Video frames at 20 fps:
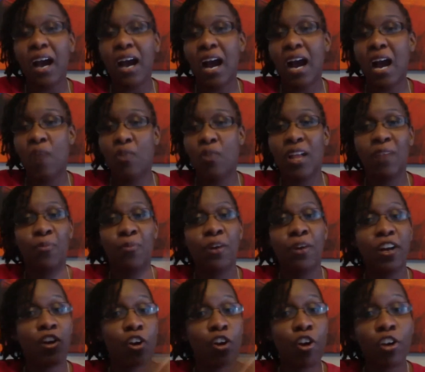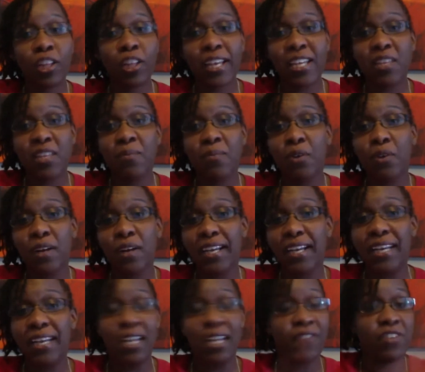We'll have prayer early in the
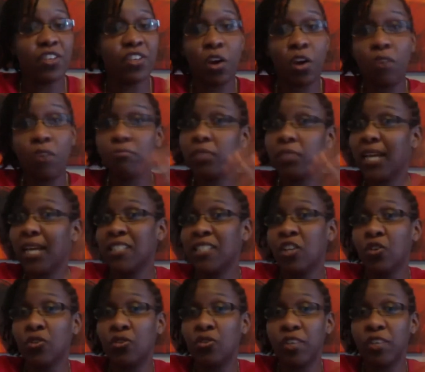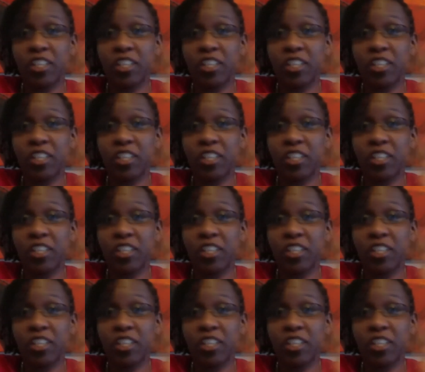morning. If you don't, that's cool.